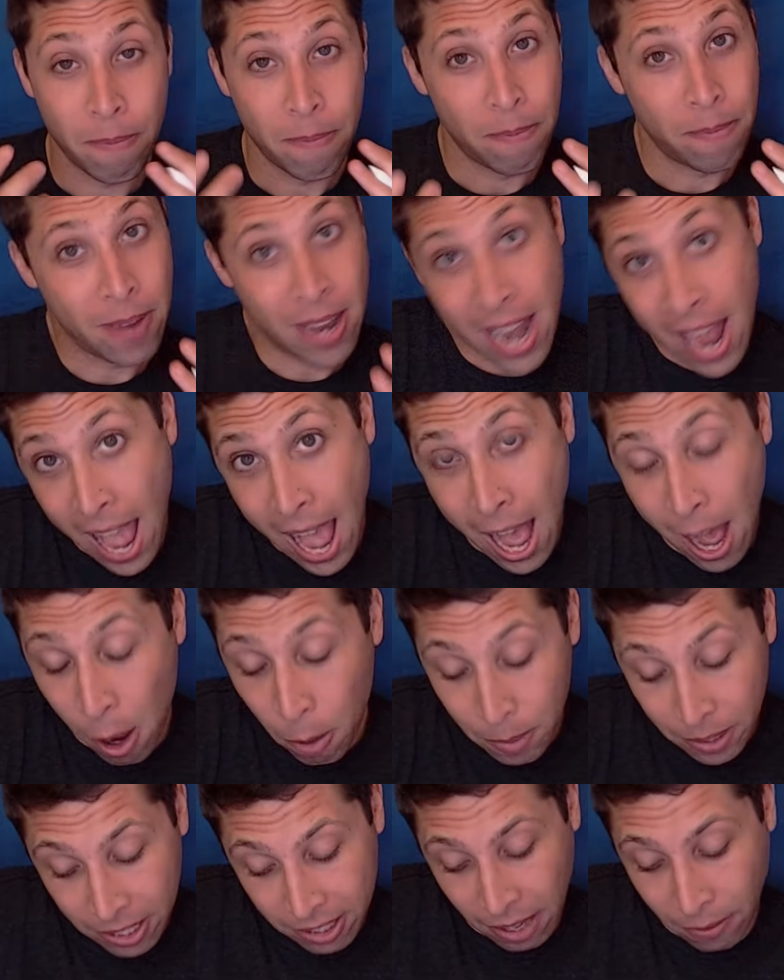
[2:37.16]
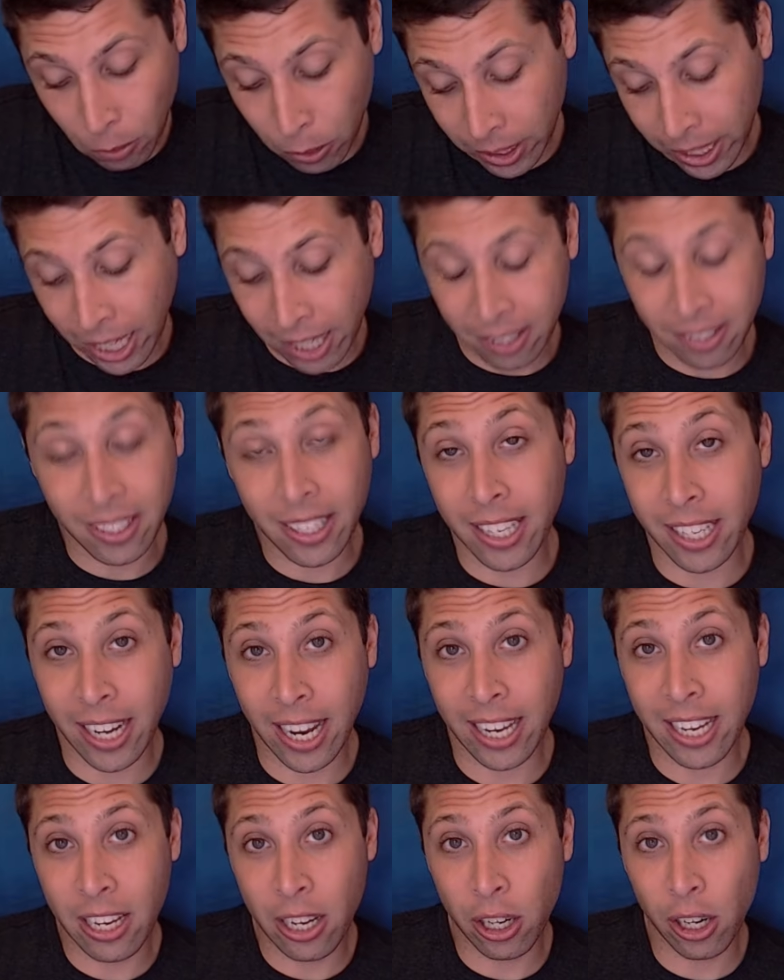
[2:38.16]
Now, because I've only got a c and an
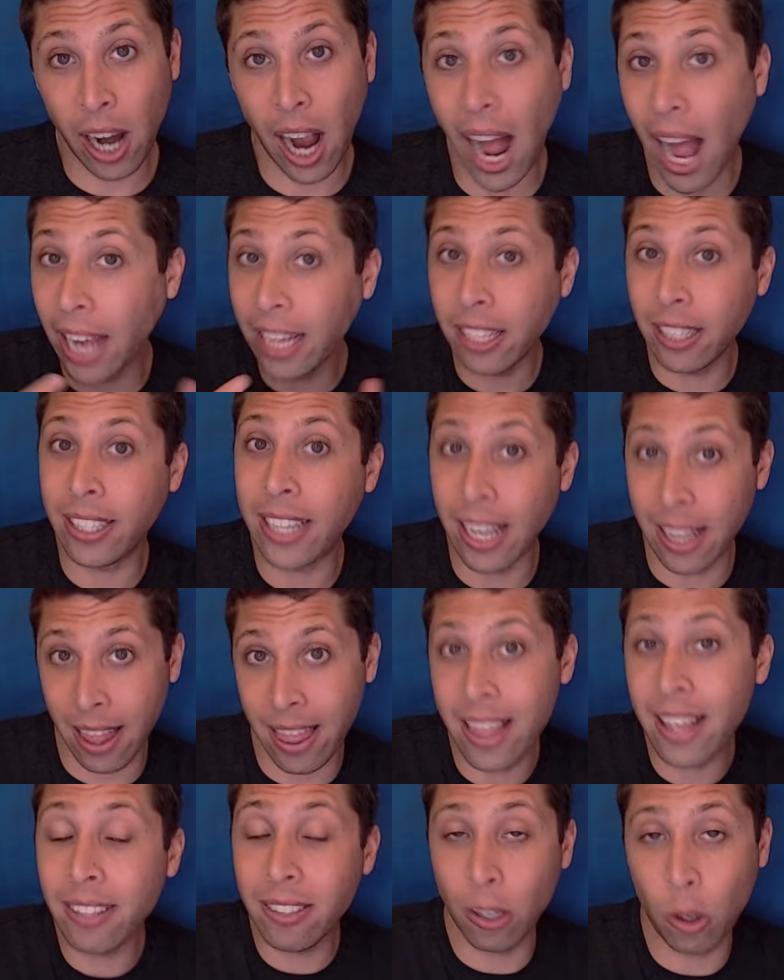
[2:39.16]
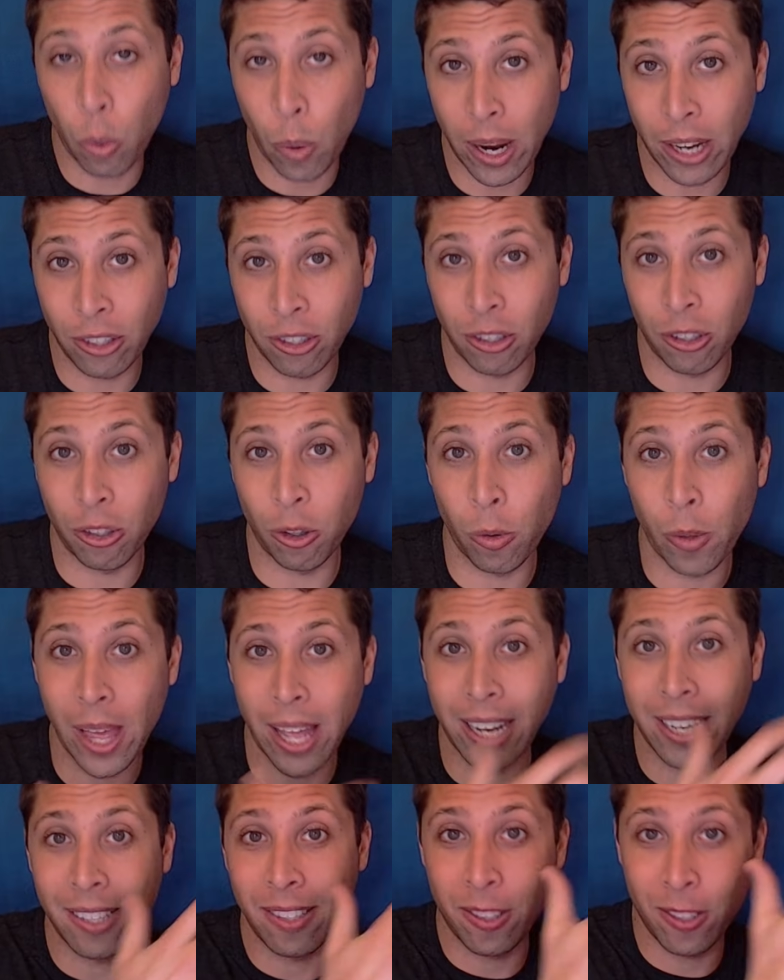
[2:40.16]
a here, I could get this equation so
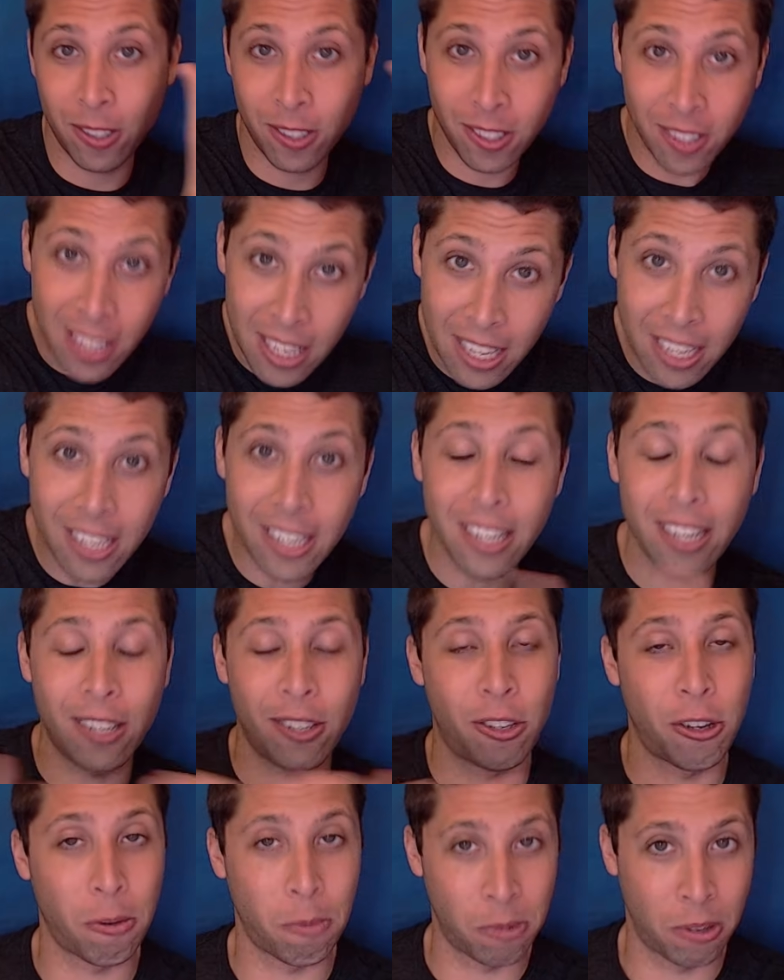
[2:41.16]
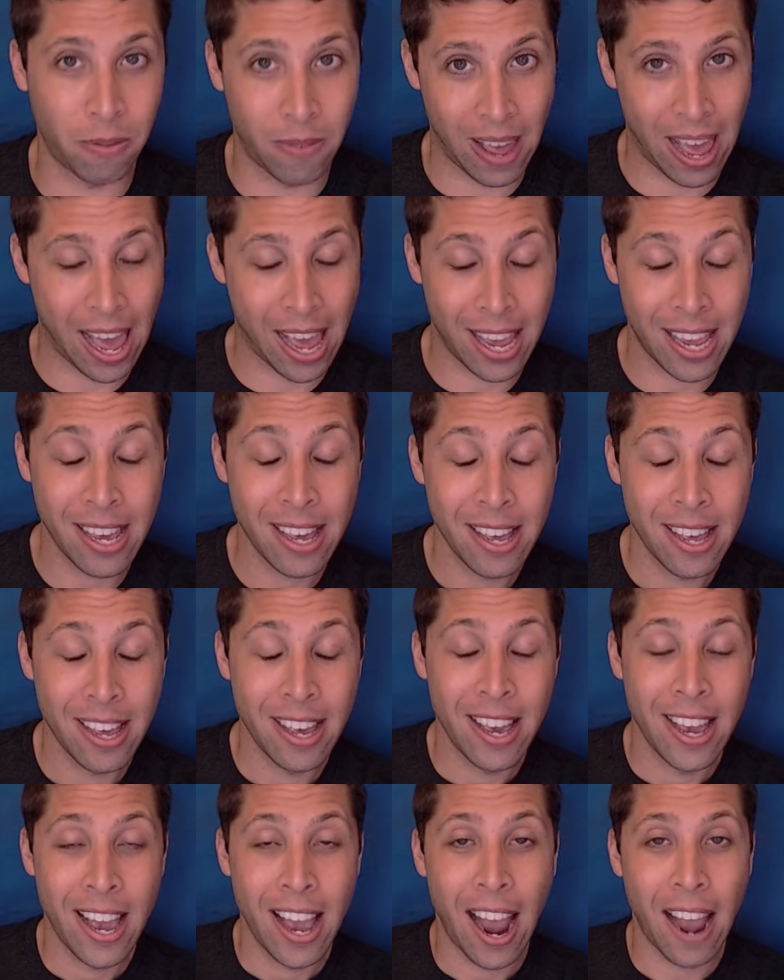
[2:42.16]
that it's c in terms of a,
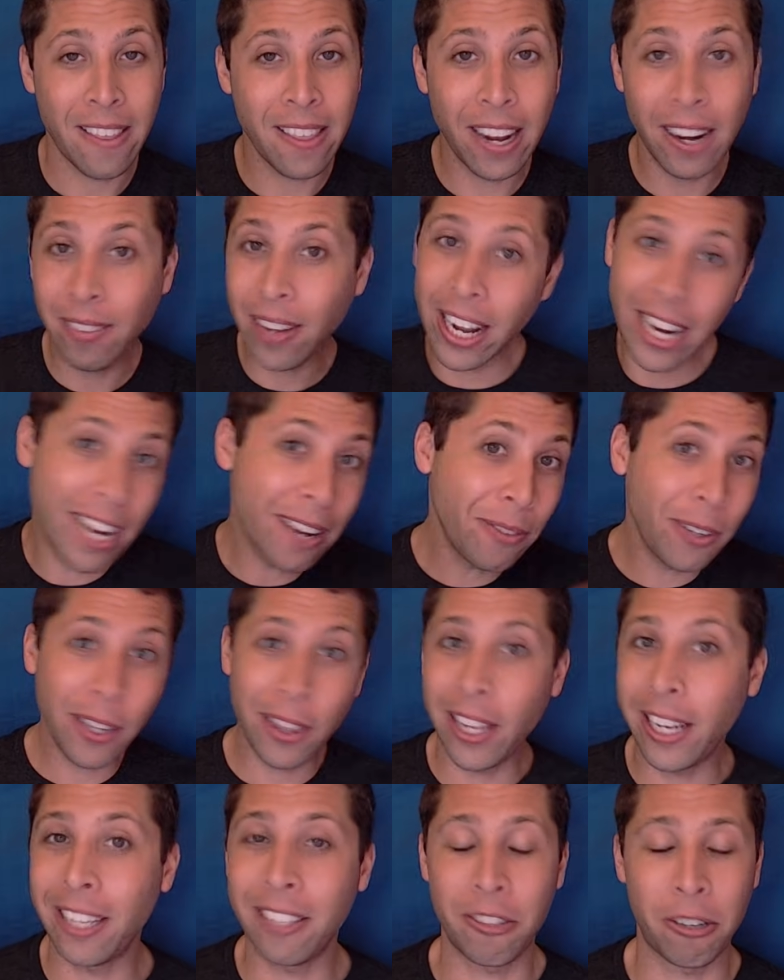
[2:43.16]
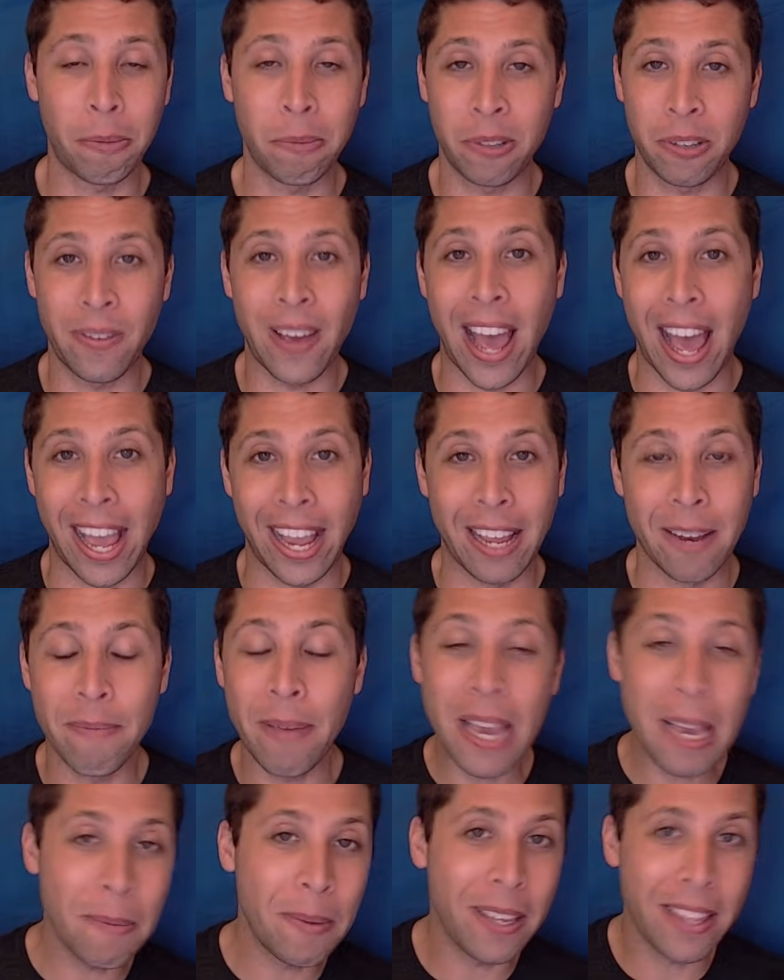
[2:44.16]
and then I've got everything in terms of a, and
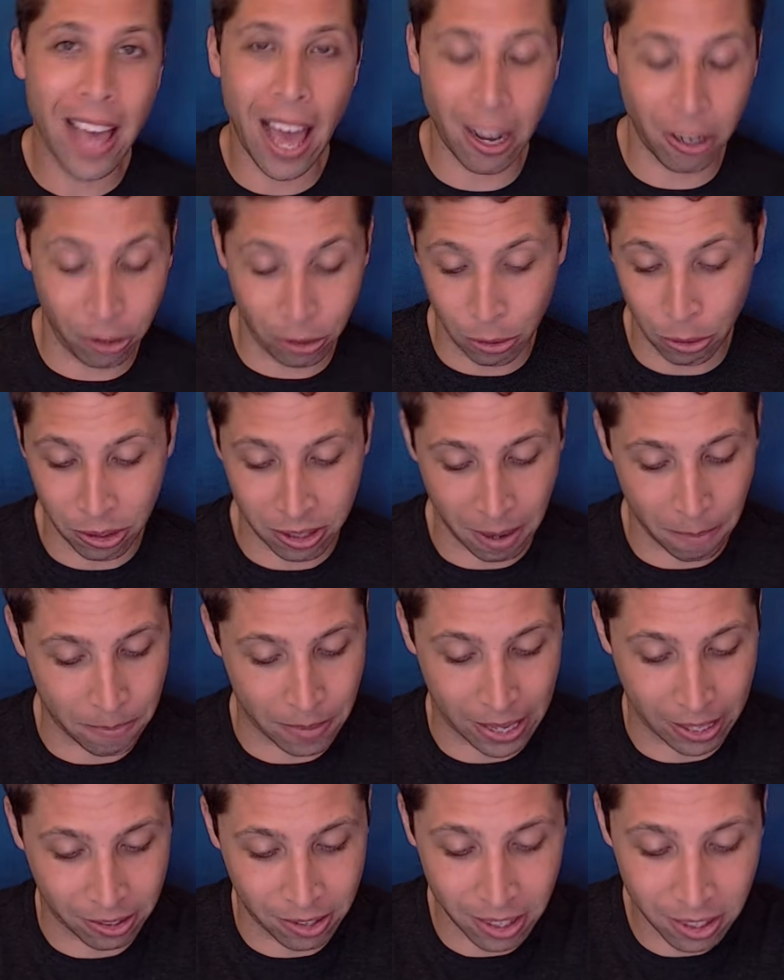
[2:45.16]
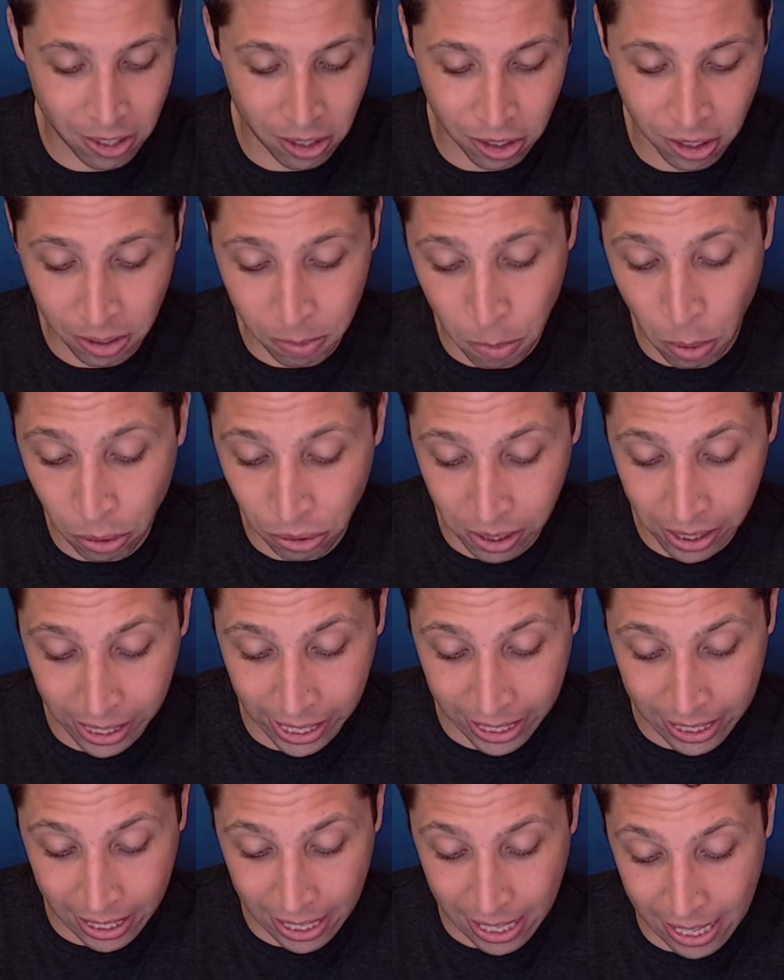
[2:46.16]
maybe that'll do something. So this is just mostly
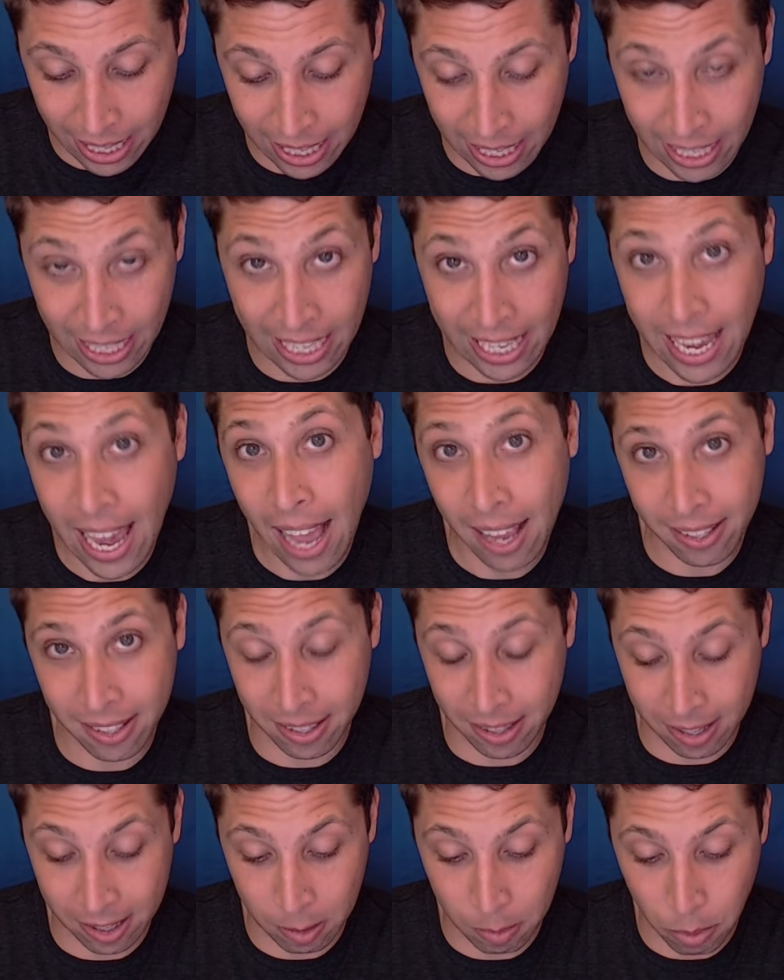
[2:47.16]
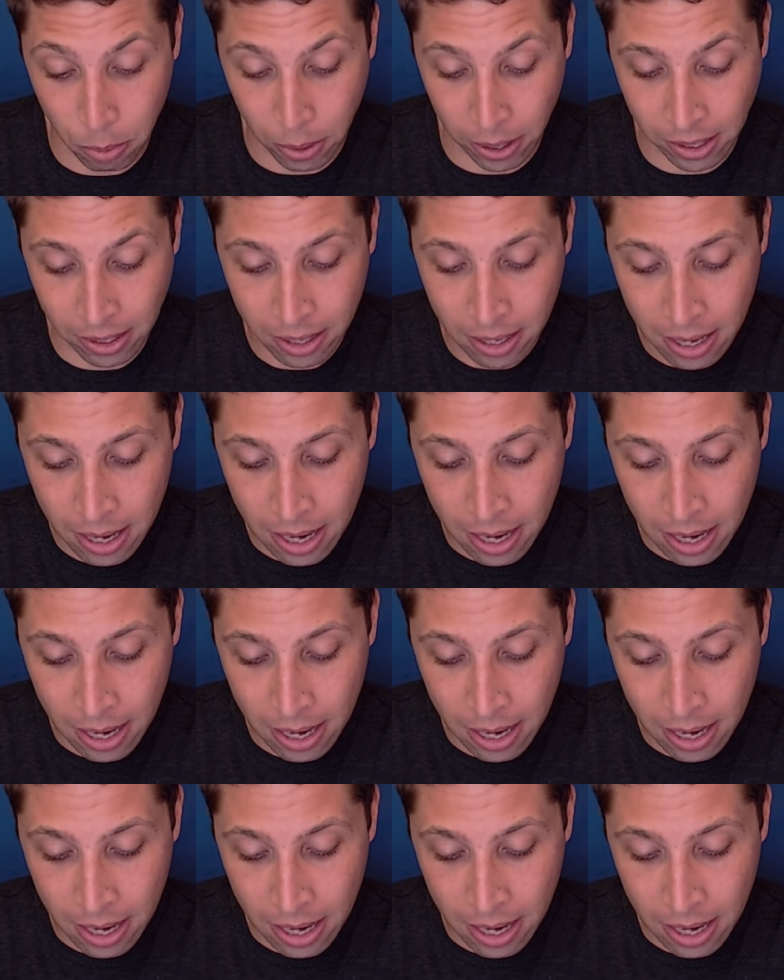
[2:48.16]
like a guess at this point.